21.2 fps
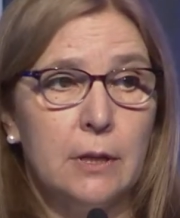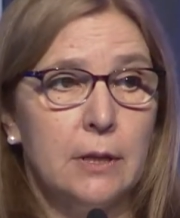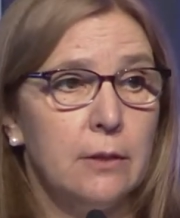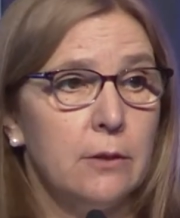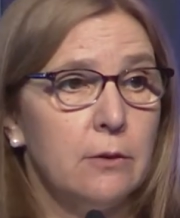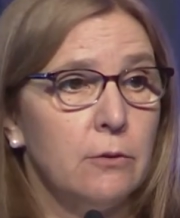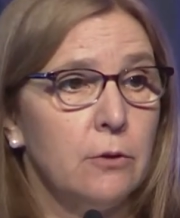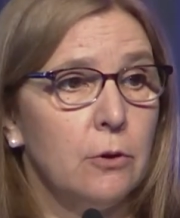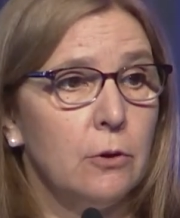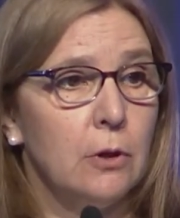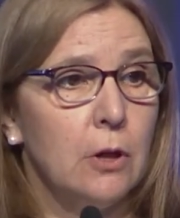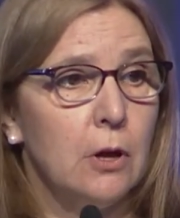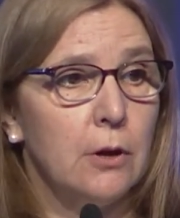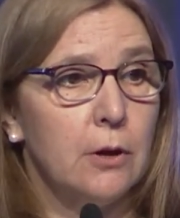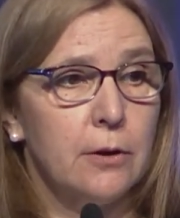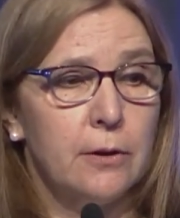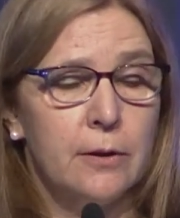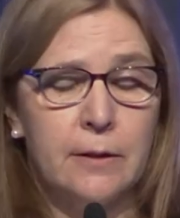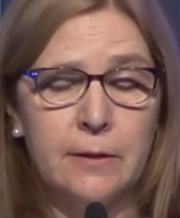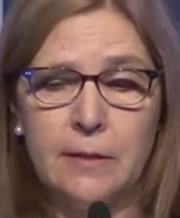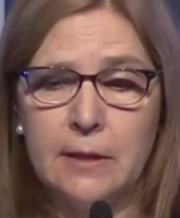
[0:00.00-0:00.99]
that they're no
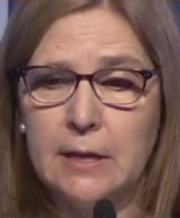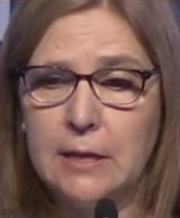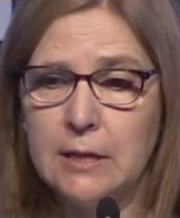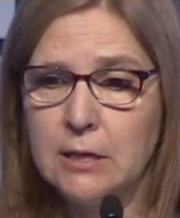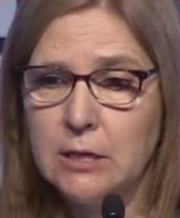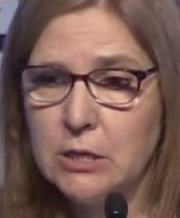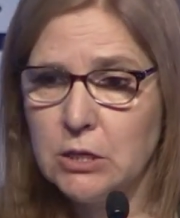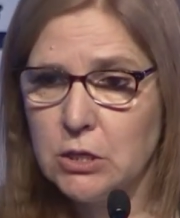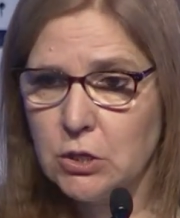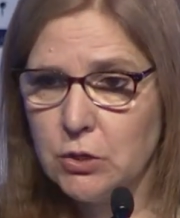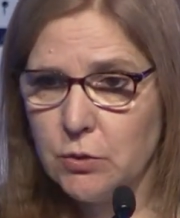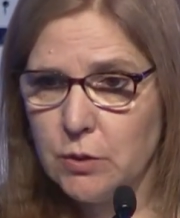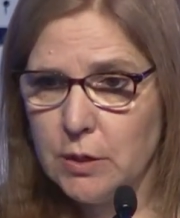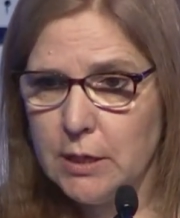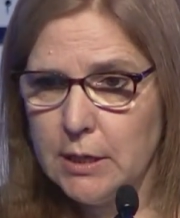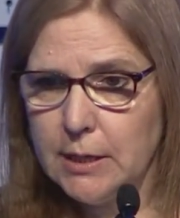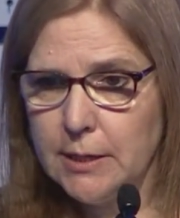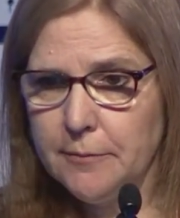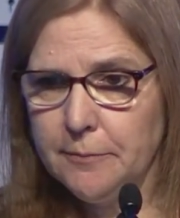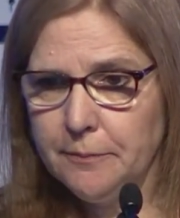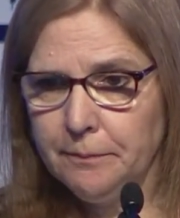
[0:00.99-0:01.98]
longer in the
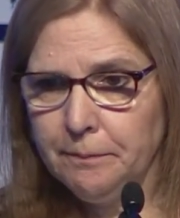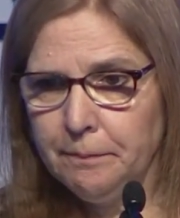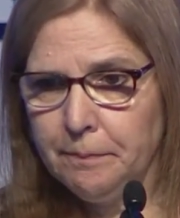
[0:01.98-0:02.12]
industry.